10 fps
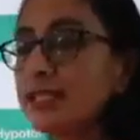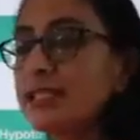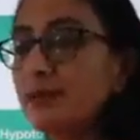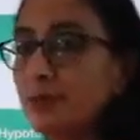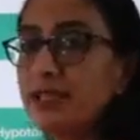
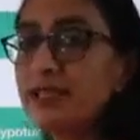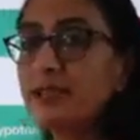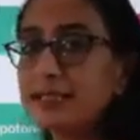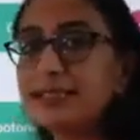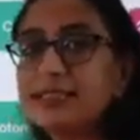This we'll be
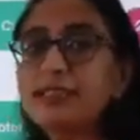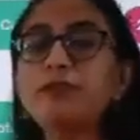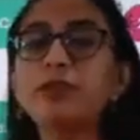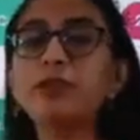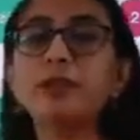discussing
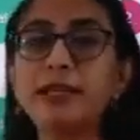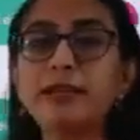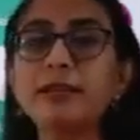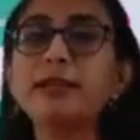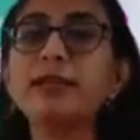further
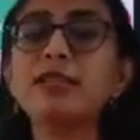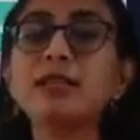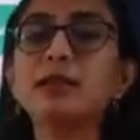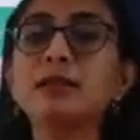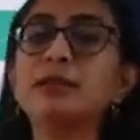later in this
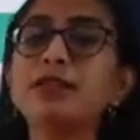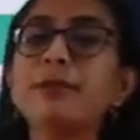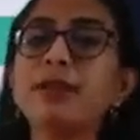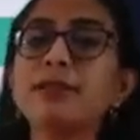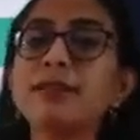
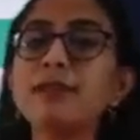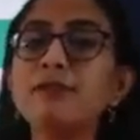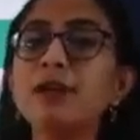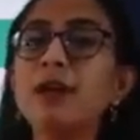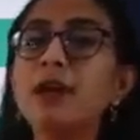chapter itself.